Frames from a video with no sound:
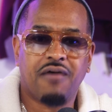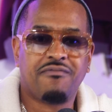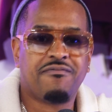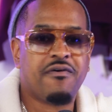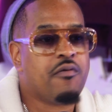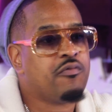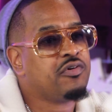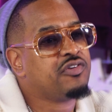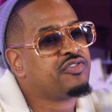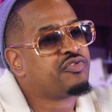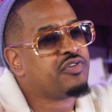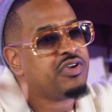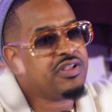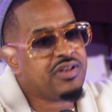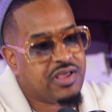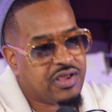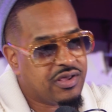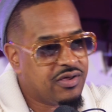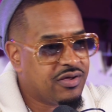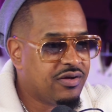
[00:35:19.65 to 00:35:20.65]
fuck with a street
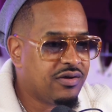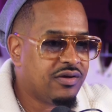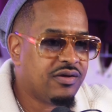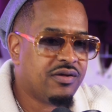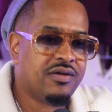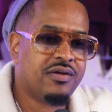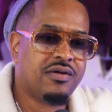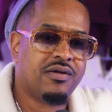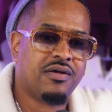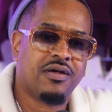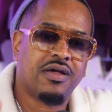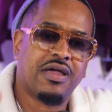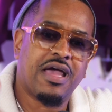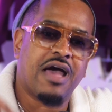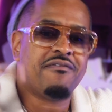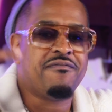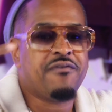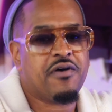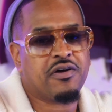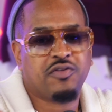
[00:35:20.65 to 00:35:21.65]
nigga,
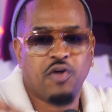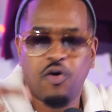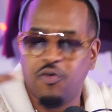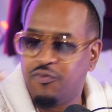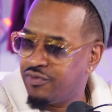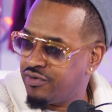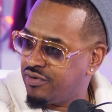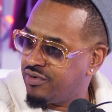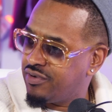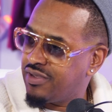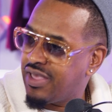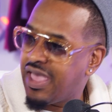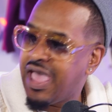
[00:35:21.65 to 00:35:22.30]
got fucked over,